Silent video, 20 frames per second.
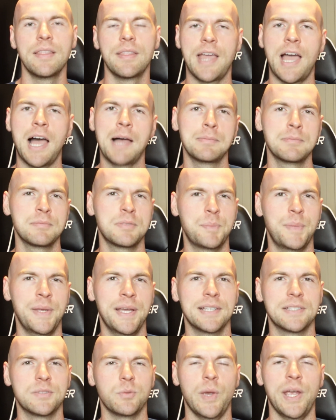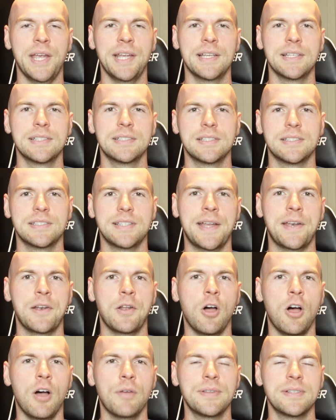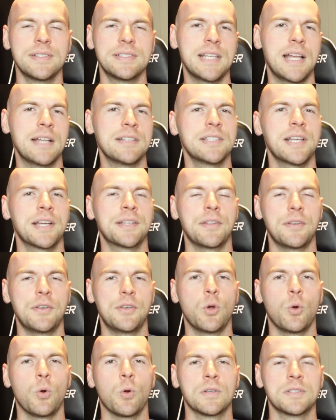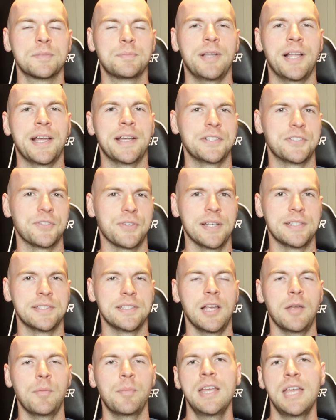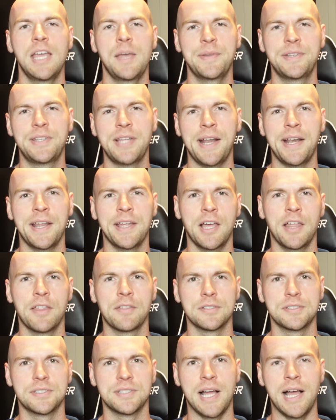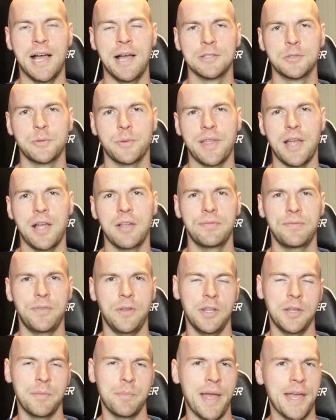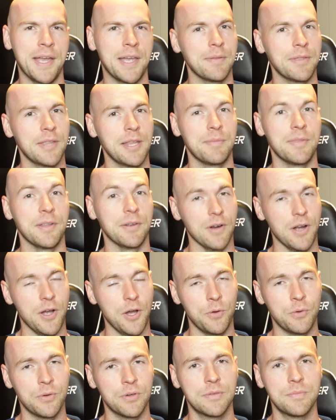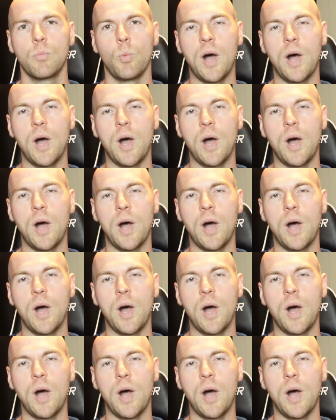The album's biggest weakness is that it often sounds like the Doors playing dress-up, imitating other styles without fully making them their own.